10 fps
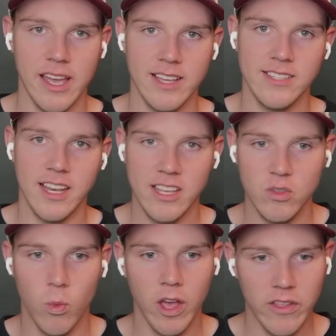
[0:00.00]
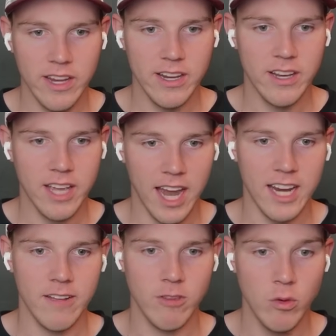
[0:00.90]
is that he's willing to
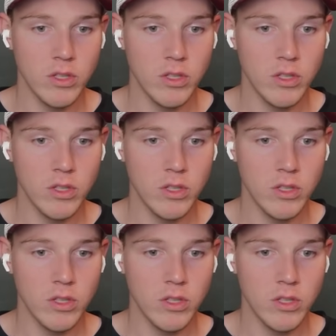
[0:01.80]
kind of use